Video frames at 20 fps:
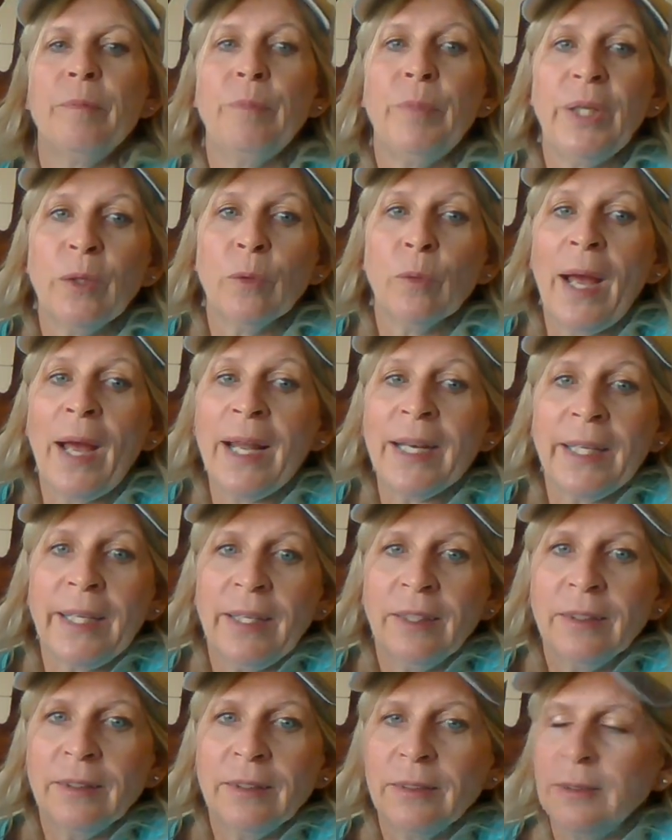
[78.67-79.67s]
Be
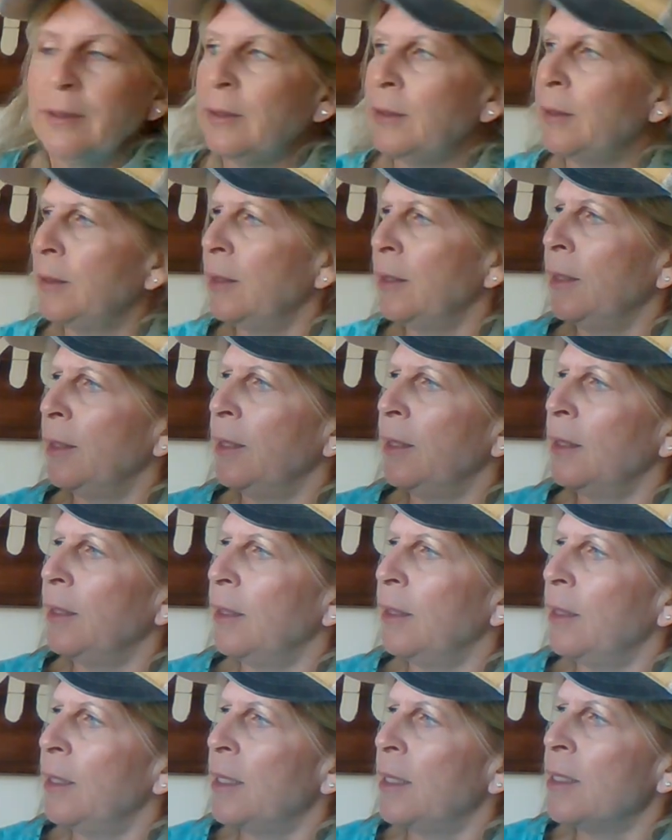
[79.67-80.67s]
ready
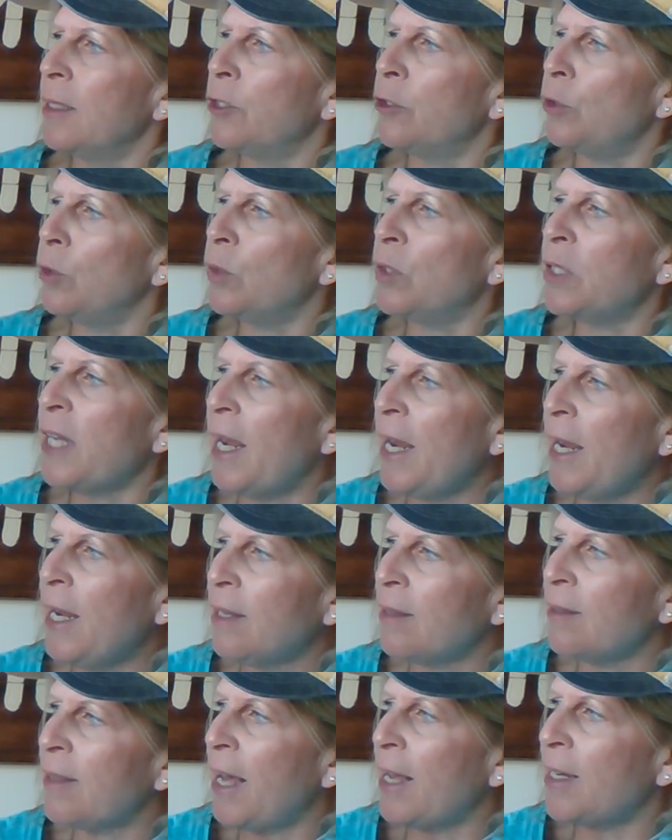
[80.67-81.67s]
to
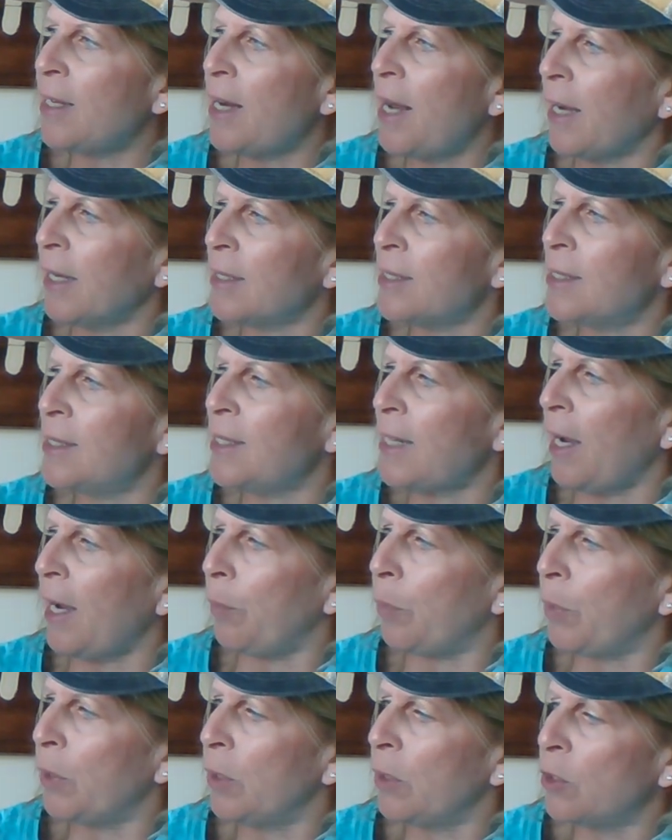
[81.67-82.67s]
take that next
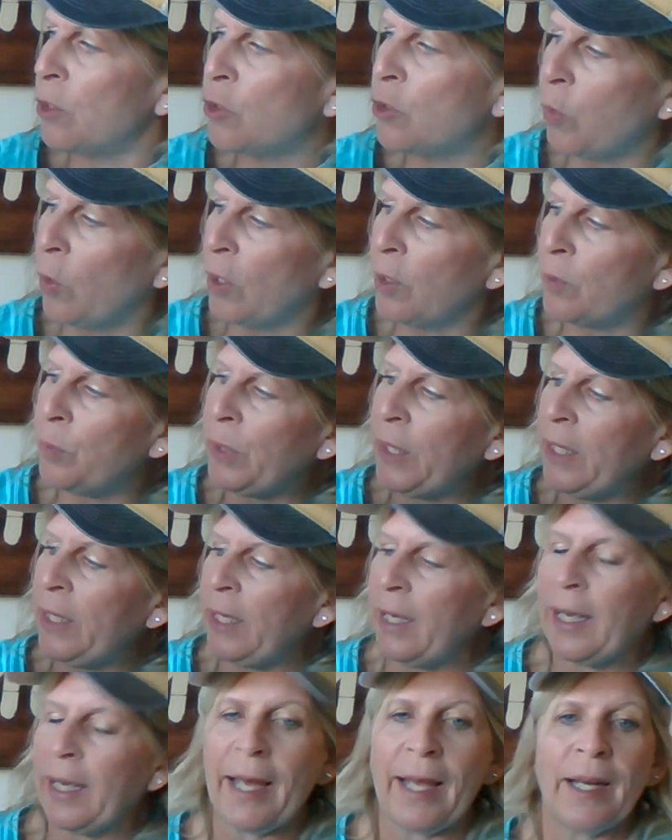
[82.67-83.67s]
step toward
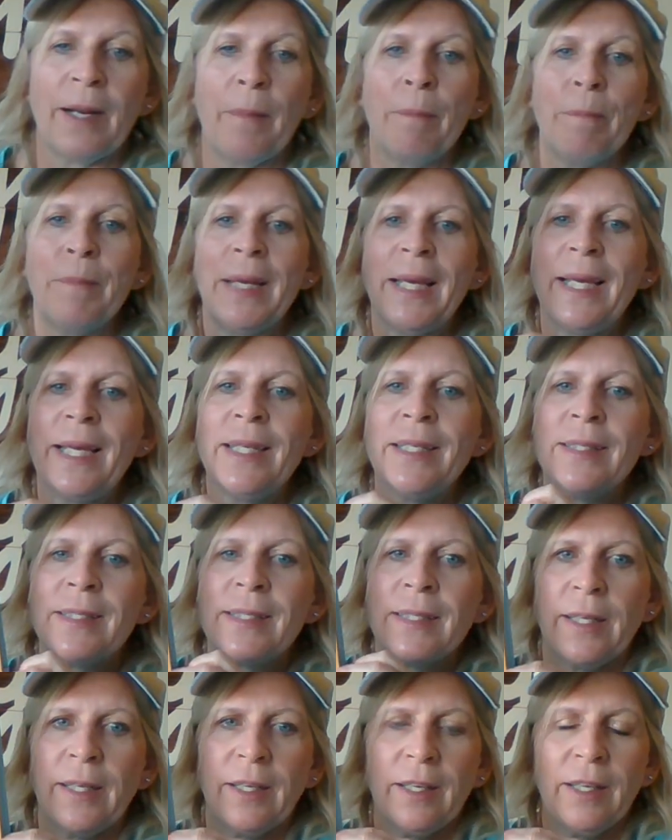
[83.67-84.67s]
being an
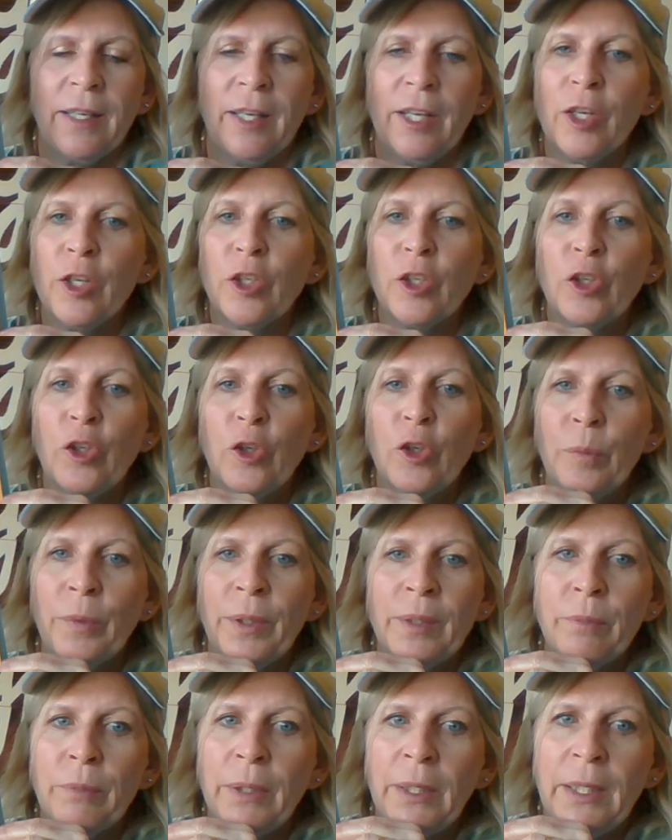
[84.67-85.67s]
amazing
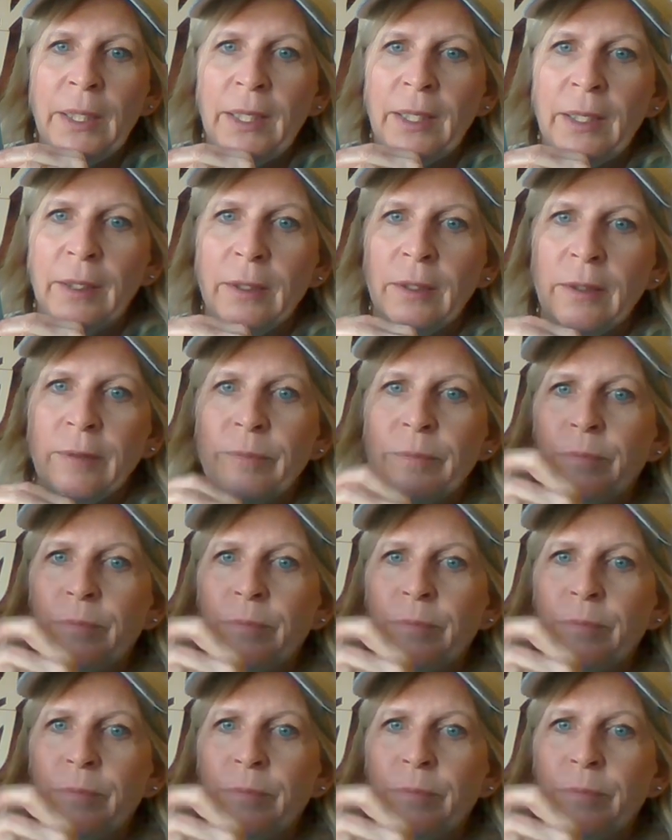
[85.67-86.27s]
human being.